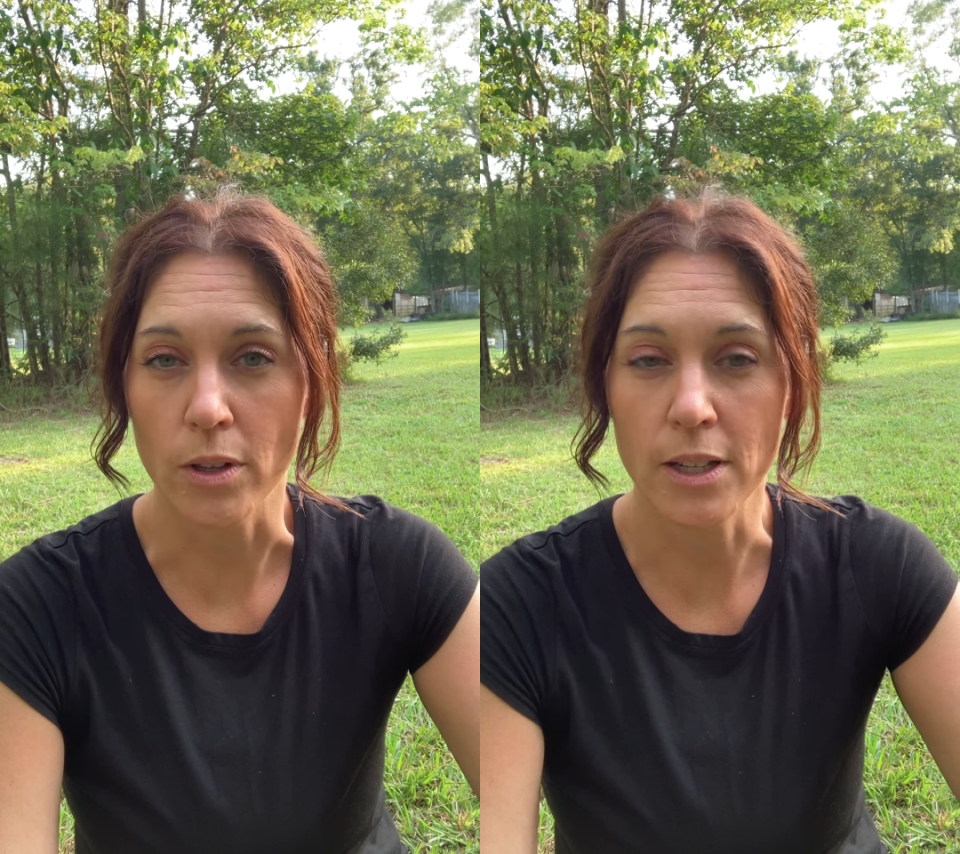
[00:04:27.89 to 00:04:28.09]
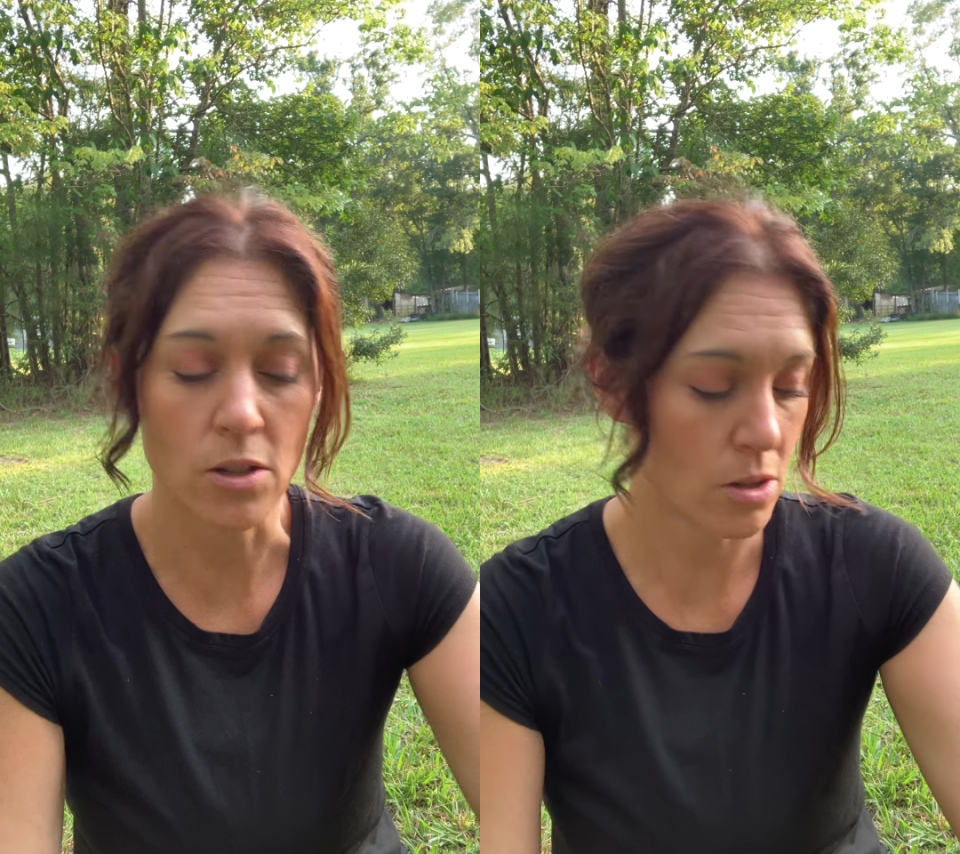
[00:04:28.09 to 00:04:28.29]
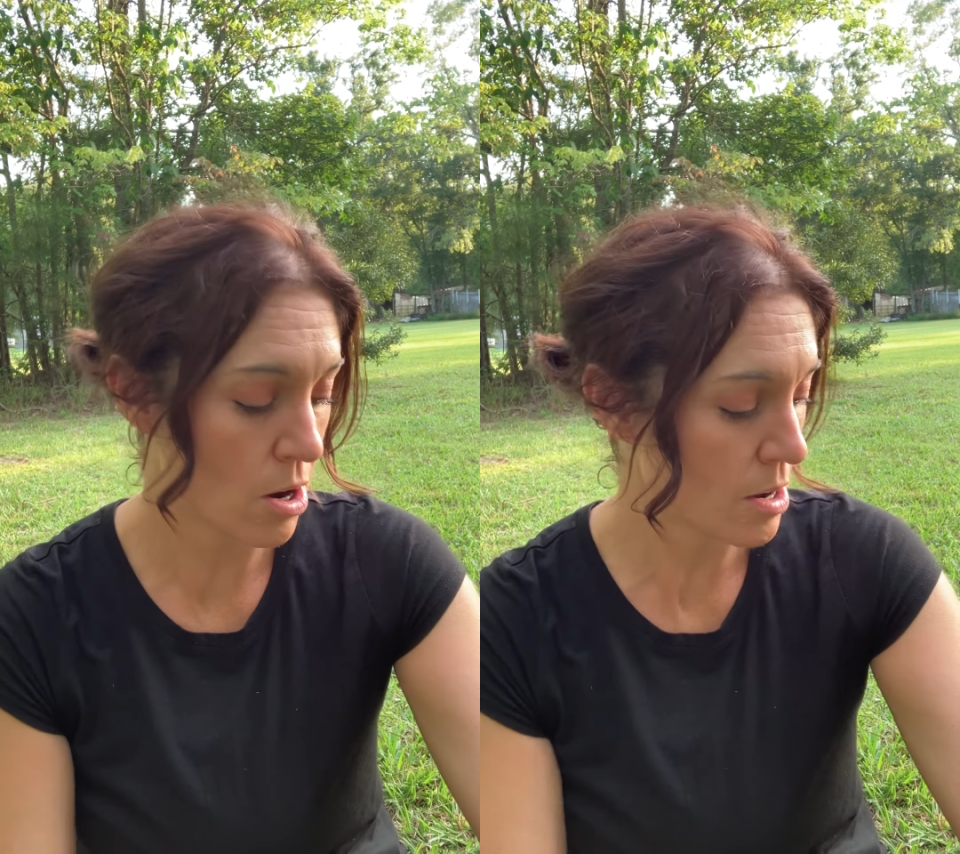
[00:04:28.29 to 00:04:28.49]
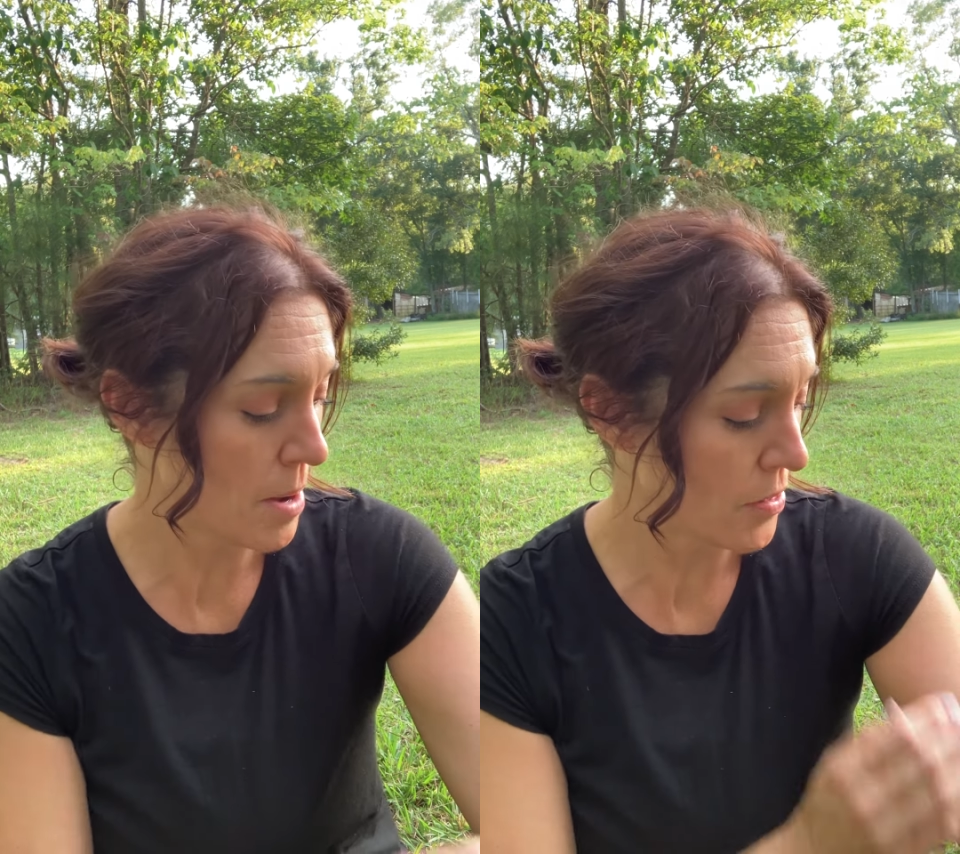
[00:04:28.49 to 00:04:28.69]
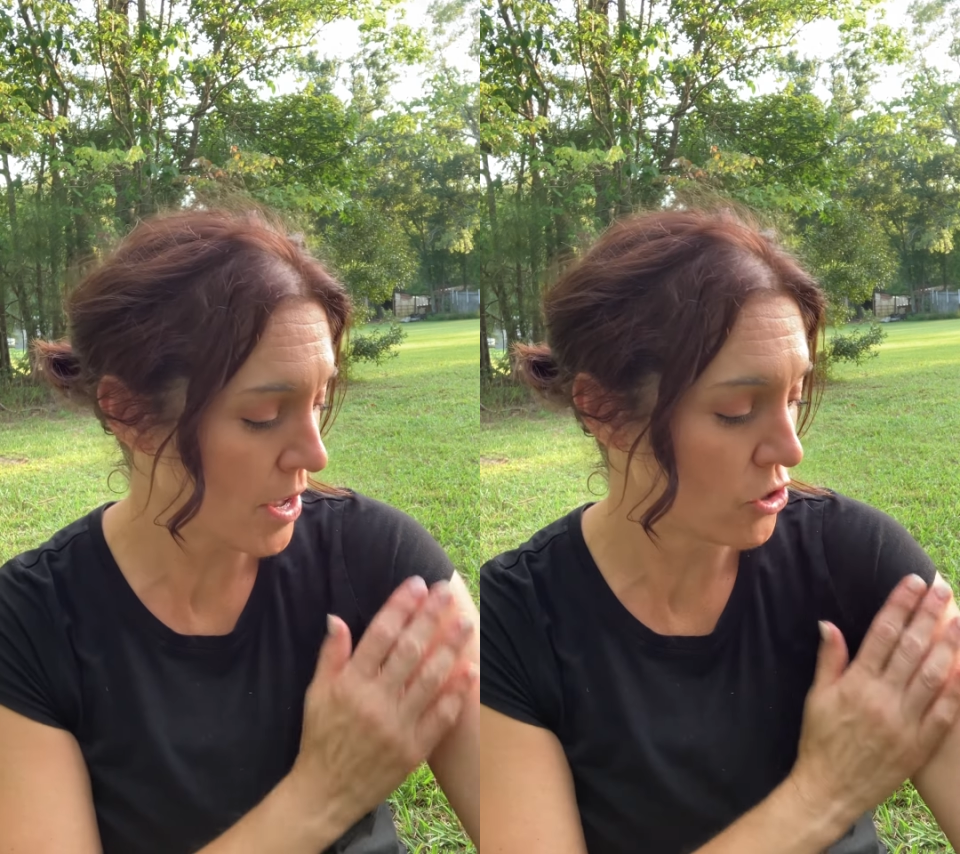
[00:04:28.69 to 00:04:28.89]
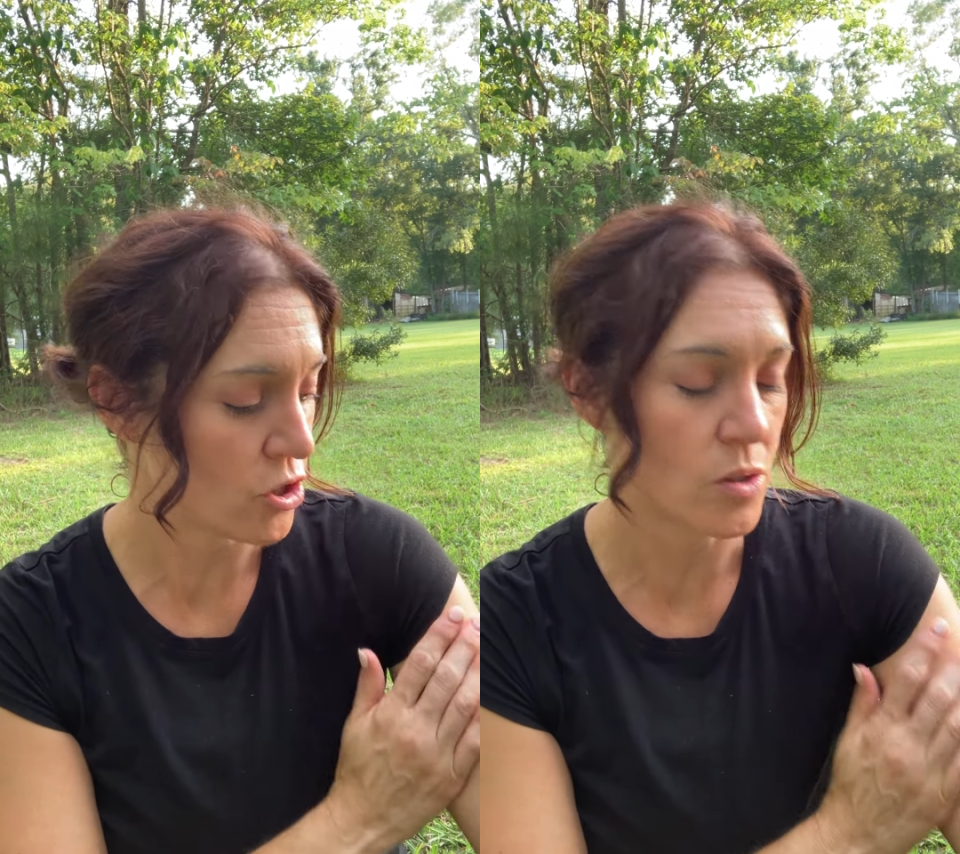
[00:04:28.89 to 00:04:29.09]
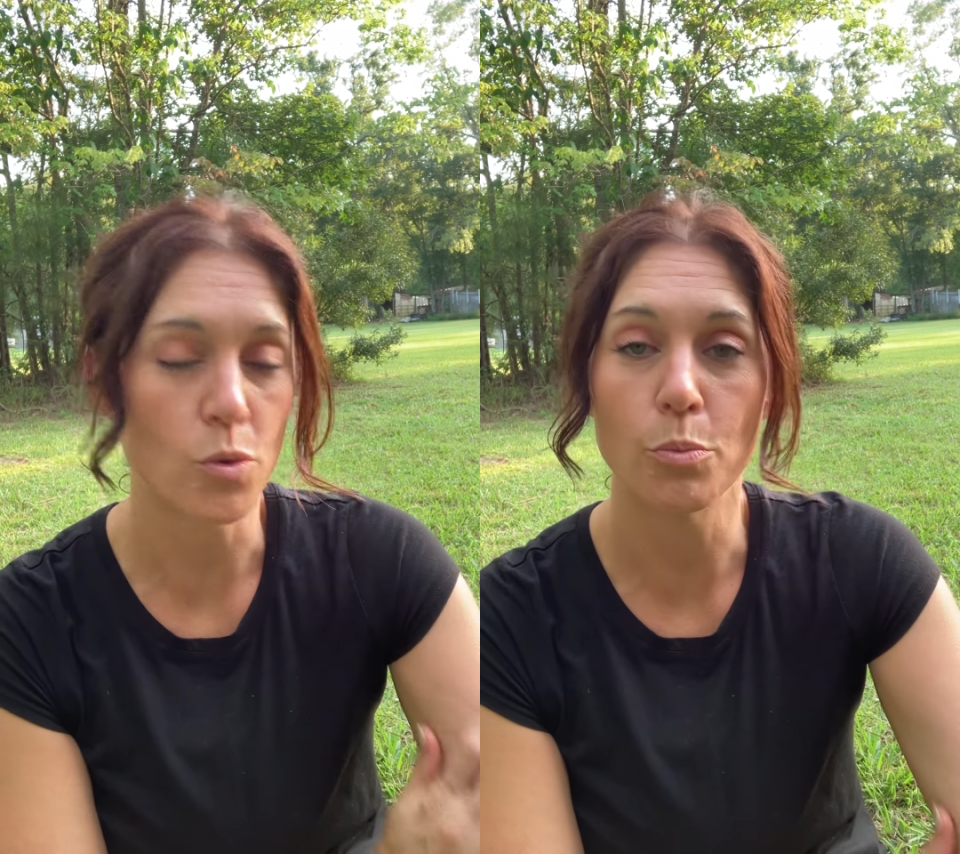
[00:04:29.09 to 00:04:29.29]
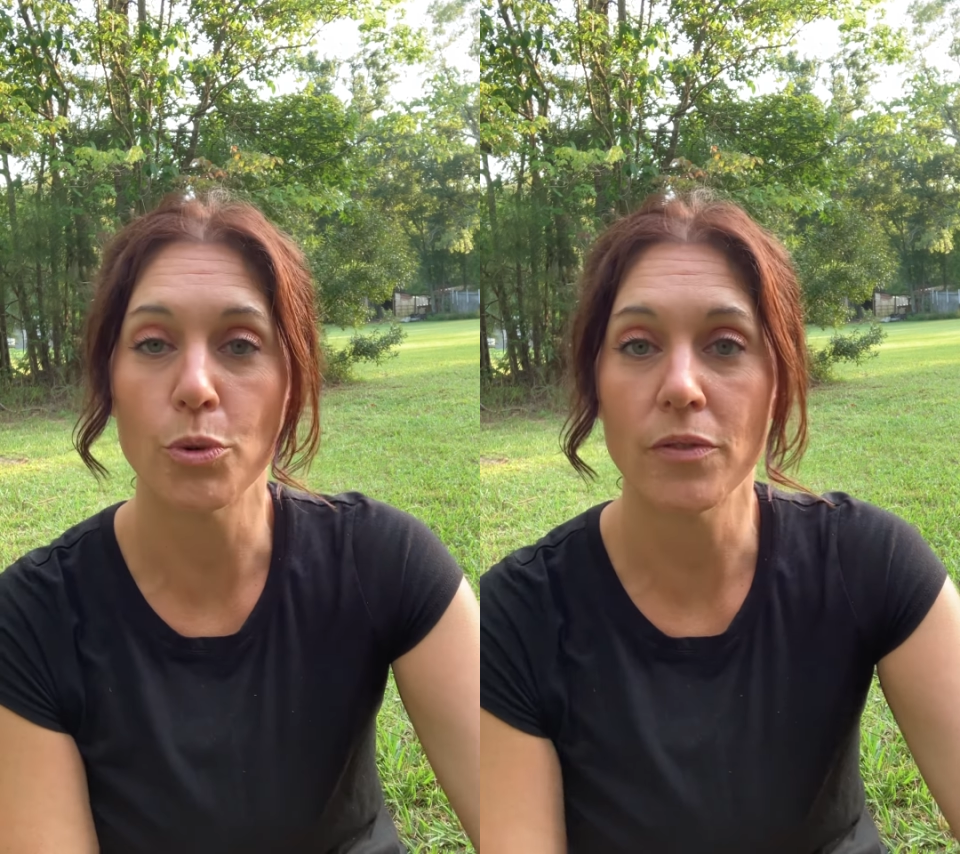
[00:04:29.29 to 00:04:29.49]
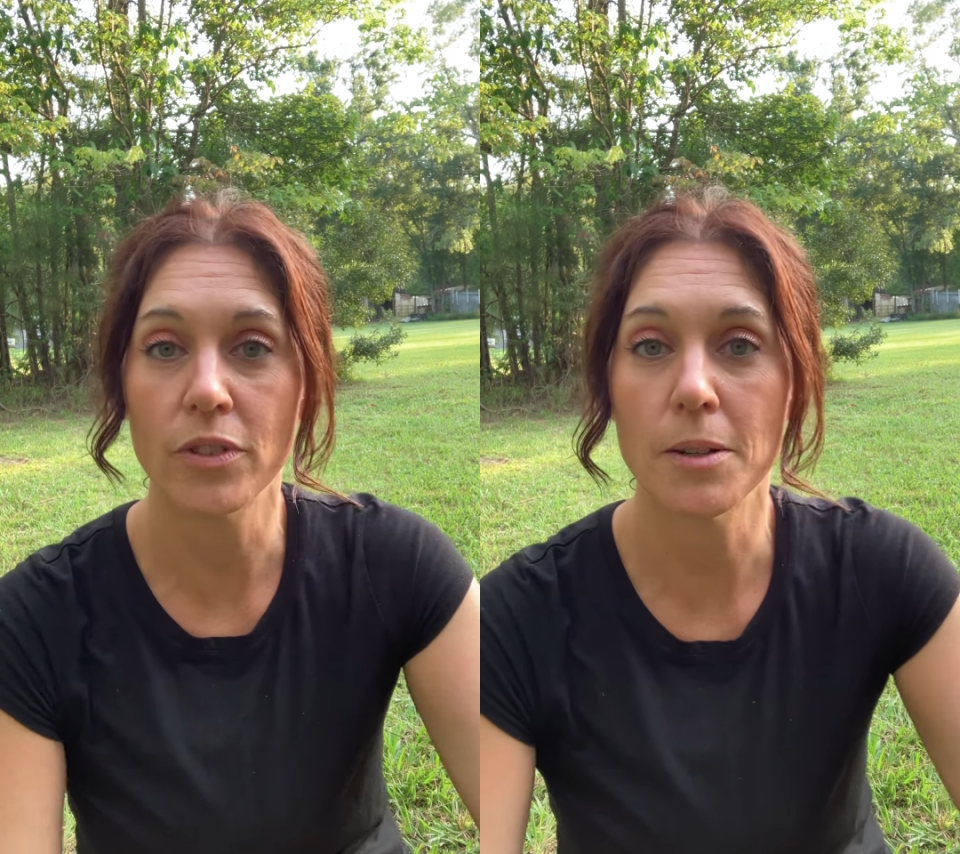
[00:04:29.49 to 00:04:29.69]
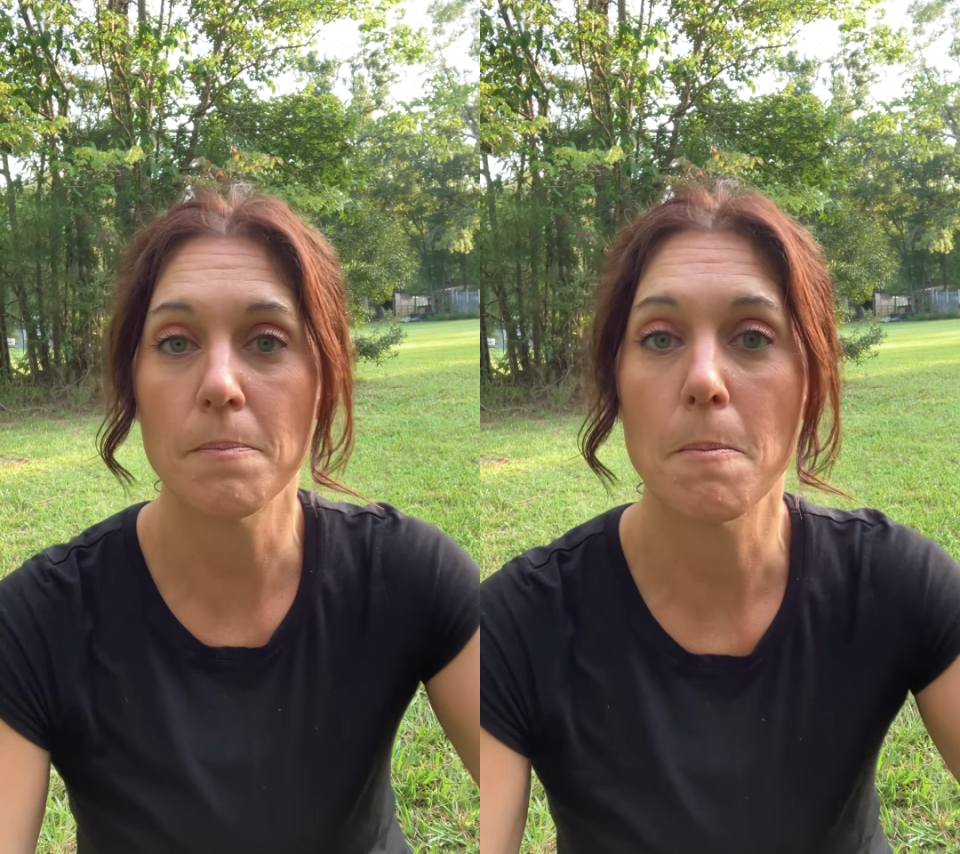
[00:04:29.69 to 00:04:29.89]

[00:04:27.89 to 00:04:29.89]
Let's talk about that just real briefly.